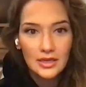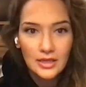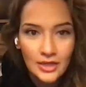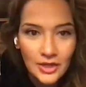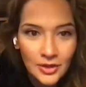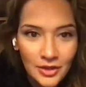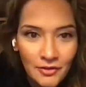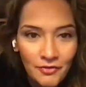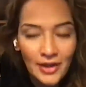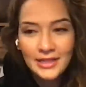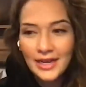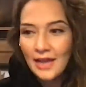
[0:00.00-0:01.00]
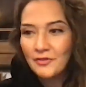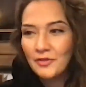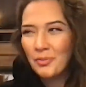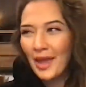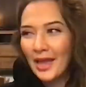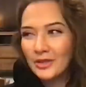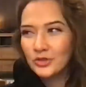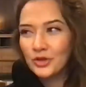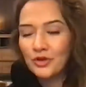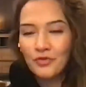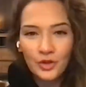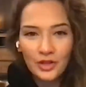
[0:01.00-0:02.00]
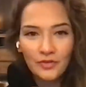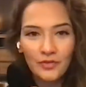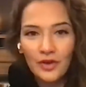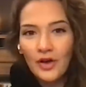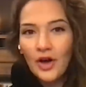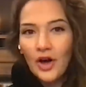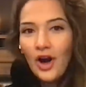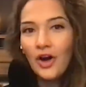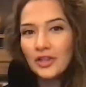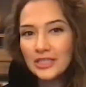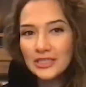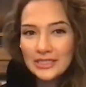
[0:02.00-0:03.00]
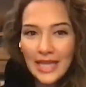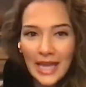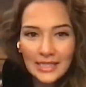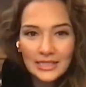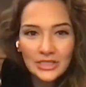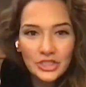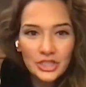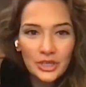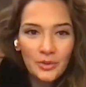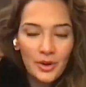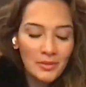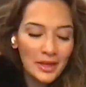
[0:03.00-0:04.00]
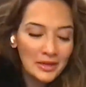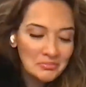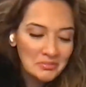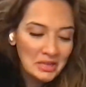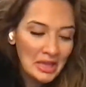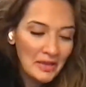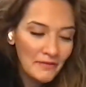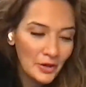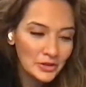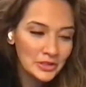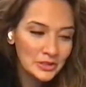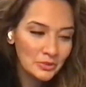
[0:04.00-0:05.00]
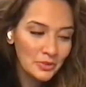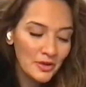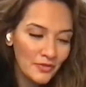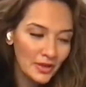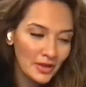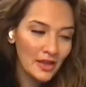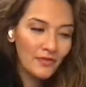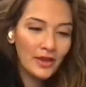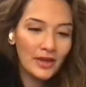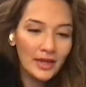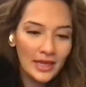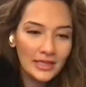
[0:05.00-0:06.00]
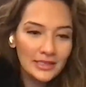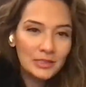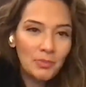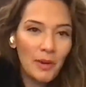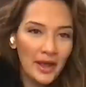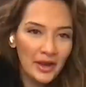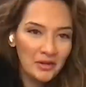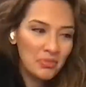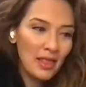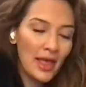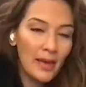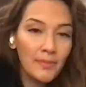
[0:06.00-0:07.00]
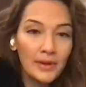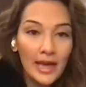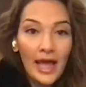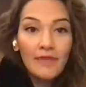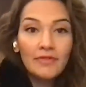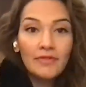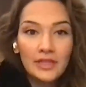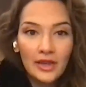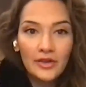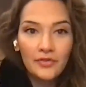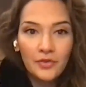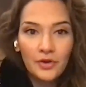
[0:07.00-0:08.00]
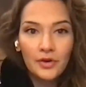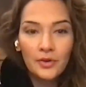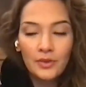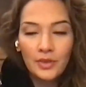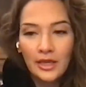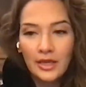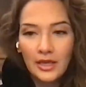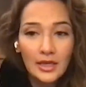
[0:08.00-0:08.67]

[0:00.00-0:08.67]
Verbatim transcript: you know the fact that i have a pantry full of all these snacks and shit where I'm like, man, if it goes to if it if it gets expired, blah, but I have it there for like